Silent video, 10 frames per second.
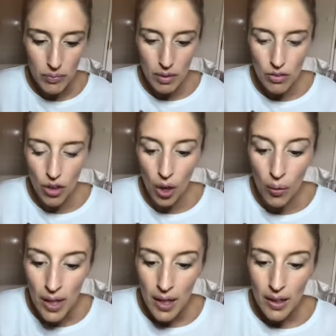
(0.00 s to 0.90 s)
So,
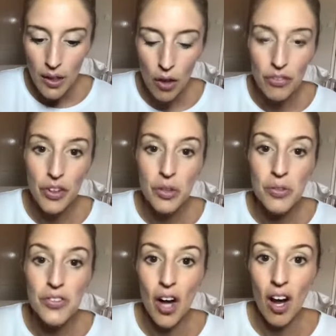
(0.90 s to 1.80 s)
for new
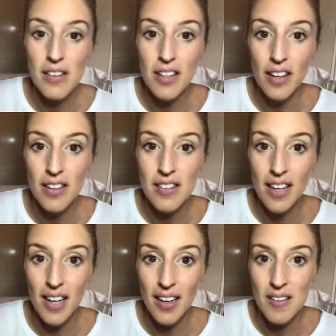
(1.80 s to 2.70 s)
starters,
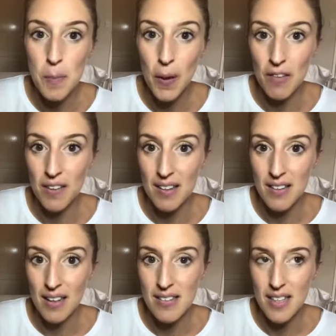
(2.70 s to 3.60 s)
it is pretty
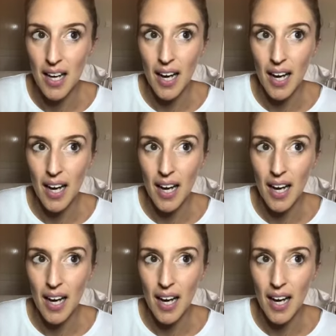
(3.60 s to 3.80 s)
fantastic.